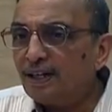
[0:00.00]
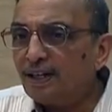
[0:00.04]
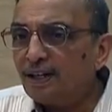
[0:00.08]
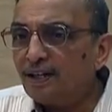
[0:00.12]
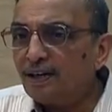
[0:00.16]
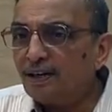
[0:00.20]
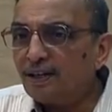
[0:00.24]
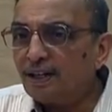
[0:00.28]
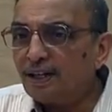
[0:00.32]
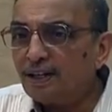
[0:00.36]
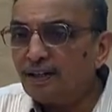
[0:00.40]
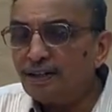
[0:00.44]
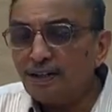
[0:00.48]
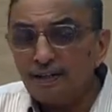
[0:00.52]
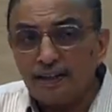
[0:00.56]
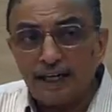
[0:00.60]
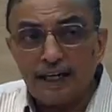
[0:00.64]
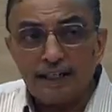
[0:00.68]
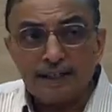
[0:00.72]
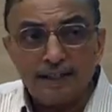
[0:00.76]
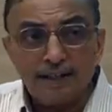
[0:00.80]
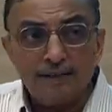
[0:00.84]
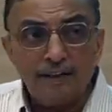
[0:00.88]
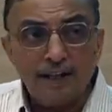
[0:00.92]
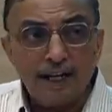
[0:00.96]
Okay. Now
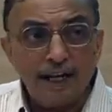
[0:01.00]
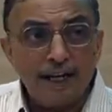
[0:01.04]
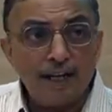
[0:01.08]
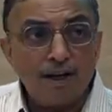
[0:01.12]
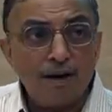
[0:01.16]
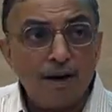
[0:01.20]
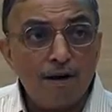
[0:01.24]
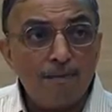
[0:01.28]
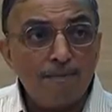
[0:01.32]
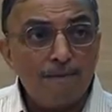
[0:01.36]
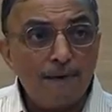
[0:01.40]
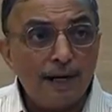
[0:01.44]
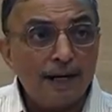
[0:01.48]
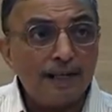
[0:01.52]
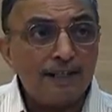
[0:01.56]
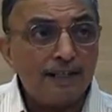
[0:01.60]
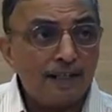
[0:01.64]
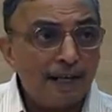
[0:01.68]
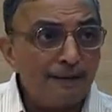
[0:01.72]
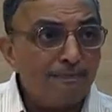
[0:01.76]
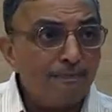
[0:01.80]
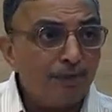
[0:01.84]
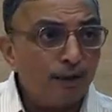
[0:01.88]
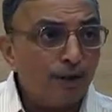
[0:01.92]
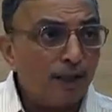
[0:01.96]
that's a very complex
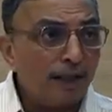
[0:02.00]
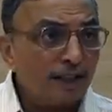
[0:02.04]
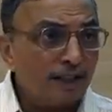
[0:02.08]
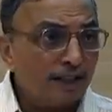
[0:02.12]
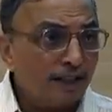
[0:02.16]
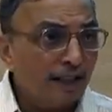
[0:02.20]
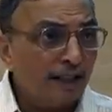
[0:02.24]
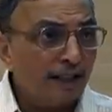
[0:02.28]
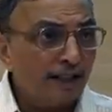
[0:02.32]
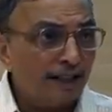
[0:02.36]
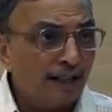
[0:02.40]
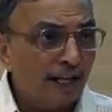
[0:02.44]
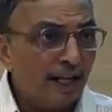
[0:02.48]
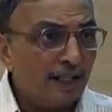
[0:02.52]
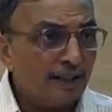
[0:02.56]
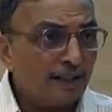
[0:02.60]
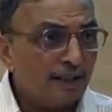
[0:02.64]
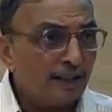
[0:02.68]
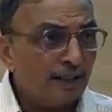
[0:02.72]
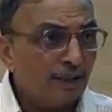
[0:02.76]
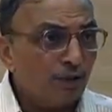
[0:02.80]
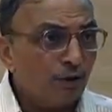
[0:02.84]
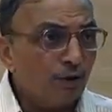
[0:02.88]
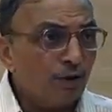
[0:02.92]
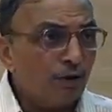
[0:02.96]
computational
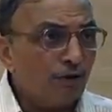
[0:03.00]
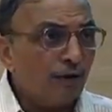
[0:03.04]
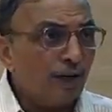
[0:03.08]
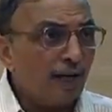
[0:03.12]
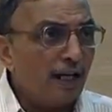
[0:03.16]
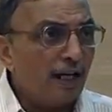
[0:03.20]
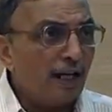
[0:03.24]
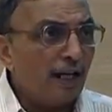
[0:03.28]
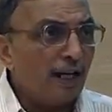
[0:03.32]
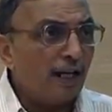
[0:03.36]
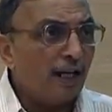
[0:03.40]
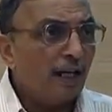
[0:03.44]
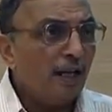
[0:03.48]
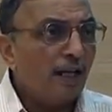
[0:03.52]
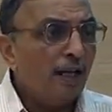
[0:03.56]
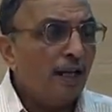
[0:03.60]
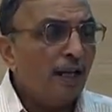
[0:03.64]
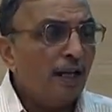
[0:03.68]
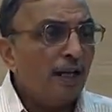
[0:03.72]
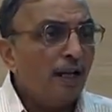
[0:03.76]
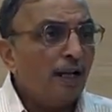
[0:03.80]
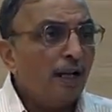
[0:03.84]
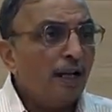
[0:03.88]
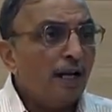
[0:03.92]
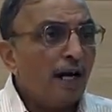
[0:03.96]
task. Usually
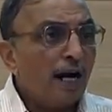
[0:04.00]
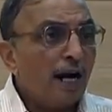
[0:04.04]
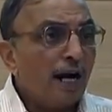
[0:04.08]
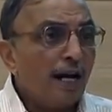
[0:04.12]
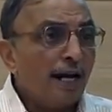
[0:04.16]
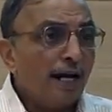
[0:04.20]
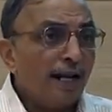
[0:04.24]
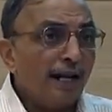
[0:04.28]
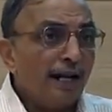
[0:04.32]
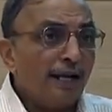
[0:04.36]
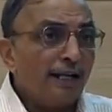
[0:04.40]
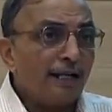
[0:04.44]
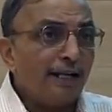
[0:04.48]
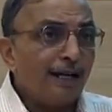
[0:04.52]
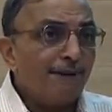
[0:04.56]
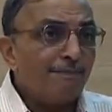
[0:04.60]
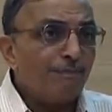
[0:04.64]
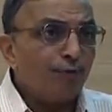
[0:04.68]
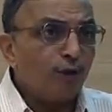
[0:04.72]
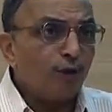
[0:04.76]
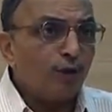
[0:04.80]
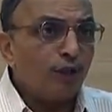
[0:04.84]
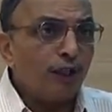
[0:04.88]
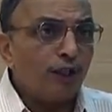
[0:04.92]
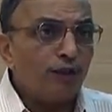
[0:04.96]
higher end
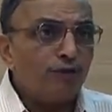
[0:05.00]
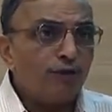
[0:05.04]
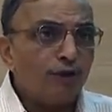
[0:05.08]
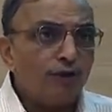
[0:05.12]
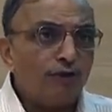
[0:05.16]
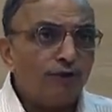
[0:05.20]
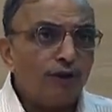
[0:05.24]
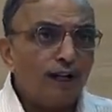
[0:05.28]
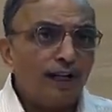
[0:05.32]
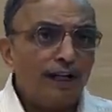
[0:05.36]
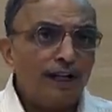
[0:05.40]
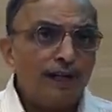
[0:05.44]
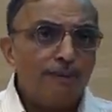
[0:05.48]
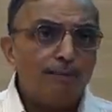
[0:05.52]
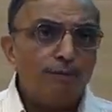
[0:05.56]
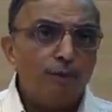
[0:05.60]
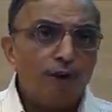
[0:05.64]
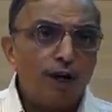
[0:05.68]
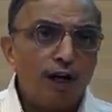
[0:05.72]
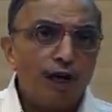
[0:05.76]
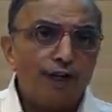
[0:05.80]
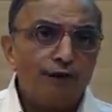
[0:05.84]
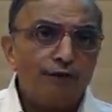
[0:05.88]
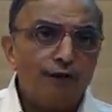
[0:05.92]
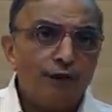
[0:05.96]
computers which were
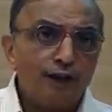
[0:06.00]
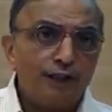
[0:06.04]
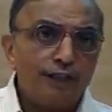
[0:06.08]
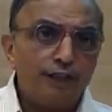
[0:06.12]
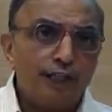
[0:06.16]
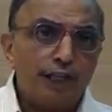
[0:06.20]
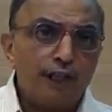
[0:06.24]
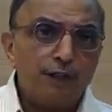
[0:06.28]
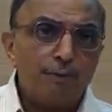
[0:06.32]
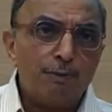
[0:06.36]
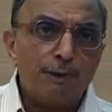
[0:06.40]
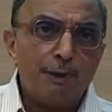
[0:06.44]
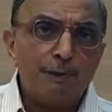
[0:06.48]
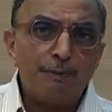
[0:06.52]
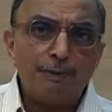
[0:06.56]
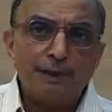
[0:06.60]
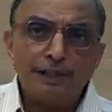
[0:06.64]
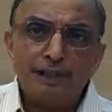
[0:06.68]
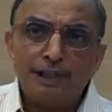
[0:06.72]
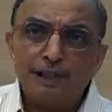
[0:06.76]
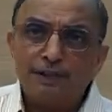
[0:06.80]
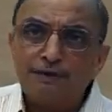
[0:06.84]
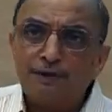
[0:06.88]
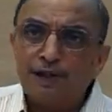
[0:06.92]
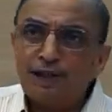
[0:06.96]
deployed for such
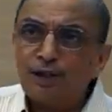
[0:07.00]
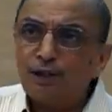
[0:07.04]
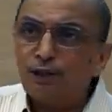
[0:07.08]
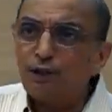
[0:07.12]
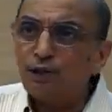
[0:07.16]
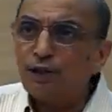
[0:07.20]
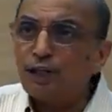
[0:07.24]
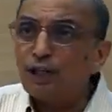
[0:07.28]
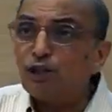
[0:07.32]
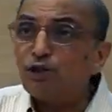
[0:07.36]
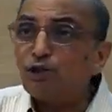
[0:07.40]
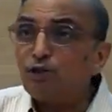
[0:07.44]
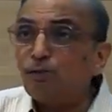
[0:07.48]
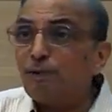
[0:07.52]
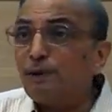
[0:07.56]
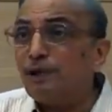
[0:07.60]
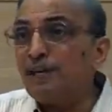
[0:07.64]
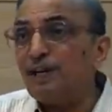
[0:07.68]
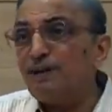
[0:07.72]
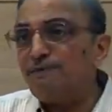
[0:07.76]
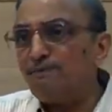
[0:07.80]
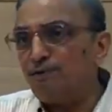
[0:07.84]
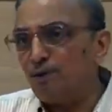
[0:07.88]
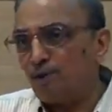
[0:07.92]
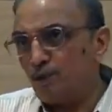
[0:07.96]
purposes were known as
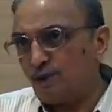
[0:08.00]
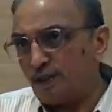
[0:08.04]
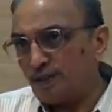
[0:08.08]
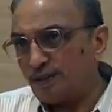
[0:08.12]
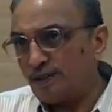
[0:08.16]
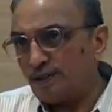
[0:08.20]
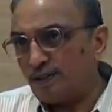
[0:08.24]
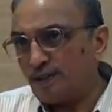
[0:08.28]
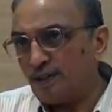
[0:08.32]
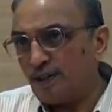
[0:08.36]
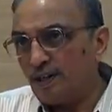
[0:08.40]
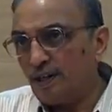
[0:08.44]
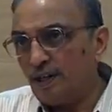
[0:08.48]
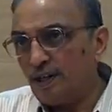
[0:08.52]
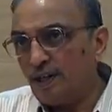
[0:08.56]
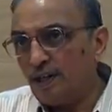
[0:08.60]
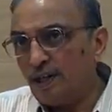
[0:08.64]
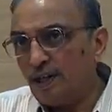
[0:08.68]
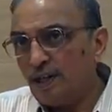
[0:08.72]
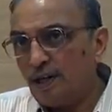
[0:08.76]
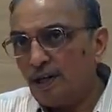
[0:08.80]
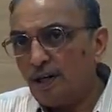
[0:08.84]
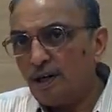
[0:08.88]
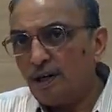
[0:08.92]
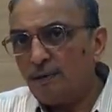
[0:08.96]
supercomputers.
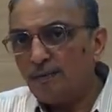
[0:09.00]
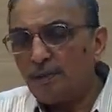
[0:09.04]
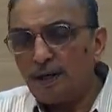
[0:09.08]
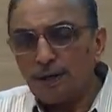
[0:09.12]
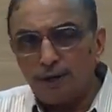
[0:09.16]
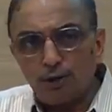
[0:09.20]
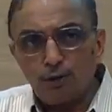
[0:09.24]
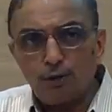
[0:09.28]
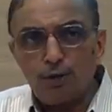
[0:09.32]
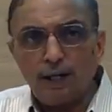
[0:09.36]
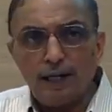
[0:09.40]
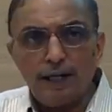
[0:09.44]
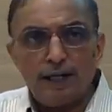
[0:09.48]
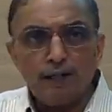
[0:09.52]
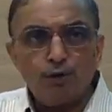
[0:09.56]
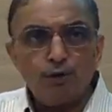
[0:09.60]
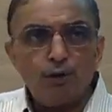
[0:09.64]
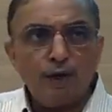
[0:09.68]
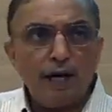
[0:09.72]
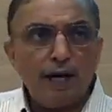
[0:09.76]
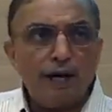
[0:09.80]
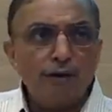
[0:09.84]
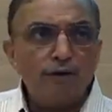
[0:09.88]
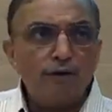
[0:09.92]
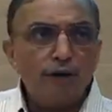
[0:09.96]
But today you
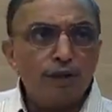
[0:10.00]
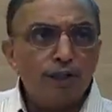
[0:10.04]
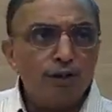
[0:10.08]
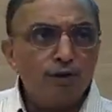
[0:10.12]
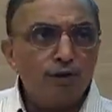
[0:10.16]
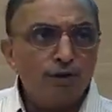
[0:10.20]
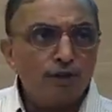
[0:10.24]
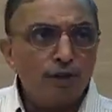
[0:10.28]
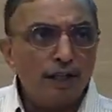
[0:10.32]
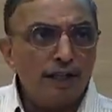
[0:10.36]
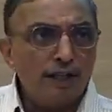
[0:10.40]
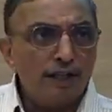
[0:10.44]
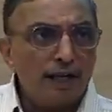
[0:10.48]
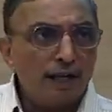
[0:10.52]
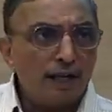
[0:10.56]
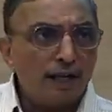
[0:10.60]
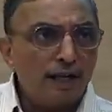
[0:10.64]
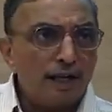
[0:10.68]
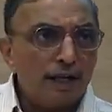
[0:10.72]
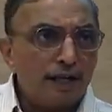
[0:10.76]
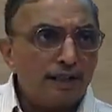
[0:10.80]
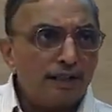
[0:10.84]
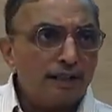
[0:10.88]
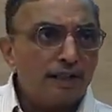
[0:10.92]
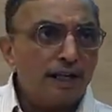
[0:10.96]
have what is known as a
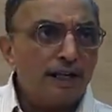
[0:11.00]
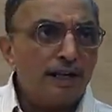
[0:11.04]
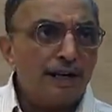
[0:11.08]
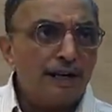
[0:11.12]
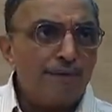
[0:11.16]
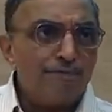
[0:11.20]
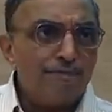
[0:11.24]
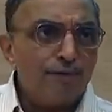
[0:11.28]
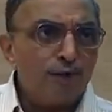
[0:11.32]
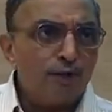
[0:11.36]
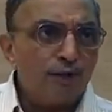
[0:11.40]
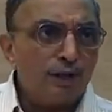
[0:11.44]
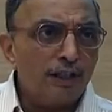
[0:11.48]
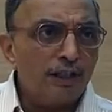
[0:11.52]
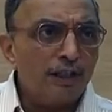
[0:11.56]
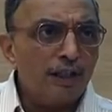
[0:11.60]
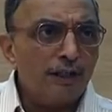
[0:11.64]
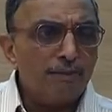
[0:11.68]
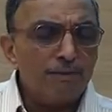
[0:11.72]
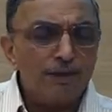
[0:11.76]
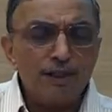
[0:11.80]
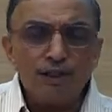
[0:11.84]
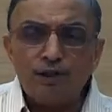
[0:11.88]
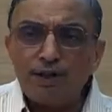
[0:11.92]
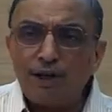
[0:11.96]
cluster computing.
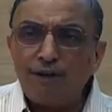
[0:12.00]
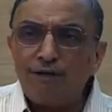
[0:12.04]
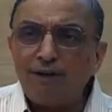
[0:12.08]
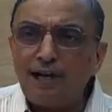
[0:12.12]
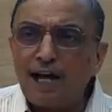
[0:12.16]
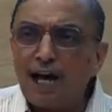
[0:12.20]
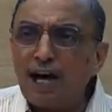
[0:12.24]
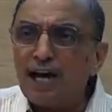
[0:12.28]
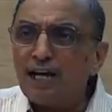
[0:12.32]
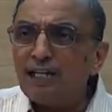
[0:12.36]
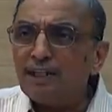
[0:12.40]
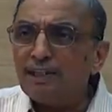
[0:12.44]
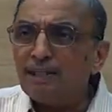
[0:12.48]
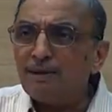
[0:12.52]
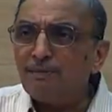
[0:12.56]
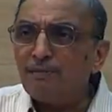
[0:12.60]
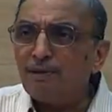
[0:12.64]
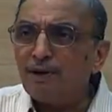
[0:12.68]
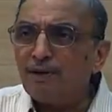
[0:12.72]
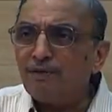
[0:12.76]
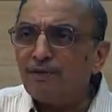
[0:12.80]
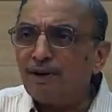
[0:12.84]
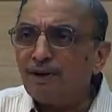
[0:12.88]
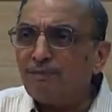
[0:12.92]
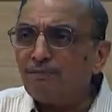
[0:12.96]
That means you have large
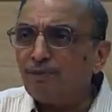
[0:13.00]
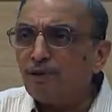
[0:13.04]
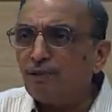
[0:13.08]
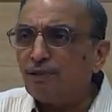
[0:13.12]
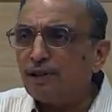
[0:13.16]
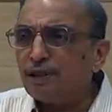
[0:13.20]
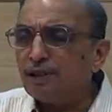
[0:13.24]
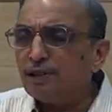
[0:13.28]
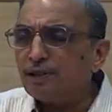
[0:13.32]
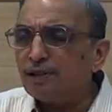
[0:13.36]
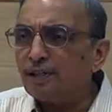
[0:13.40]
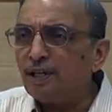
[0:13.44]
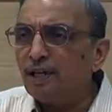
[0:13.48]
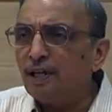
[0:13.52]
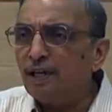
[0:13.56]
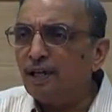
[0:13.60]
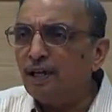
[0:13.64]
number of computers.